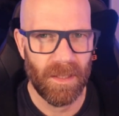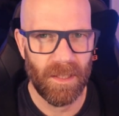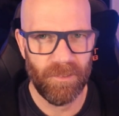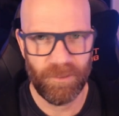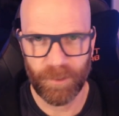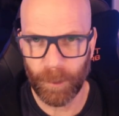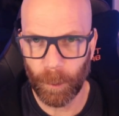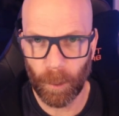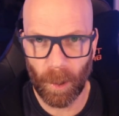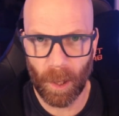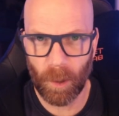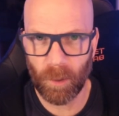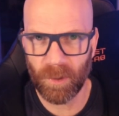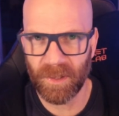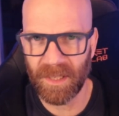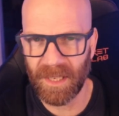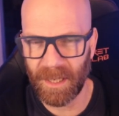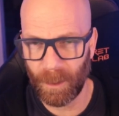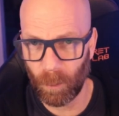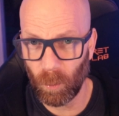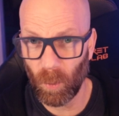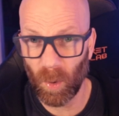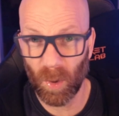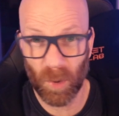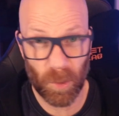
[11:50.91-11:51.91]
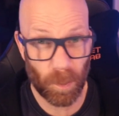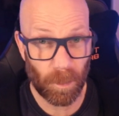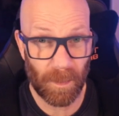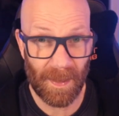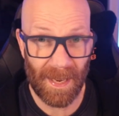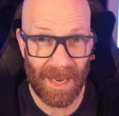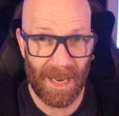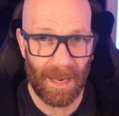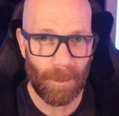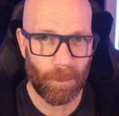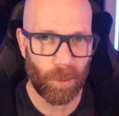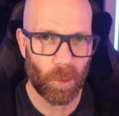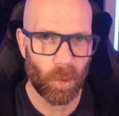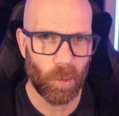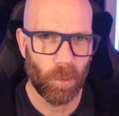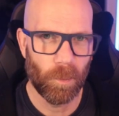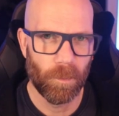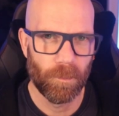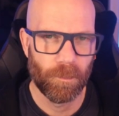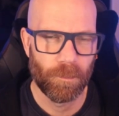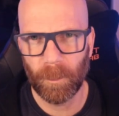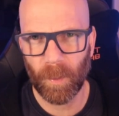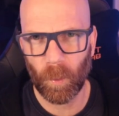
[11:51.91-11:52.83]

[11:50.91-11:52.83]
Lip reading: if you owned it, was playable.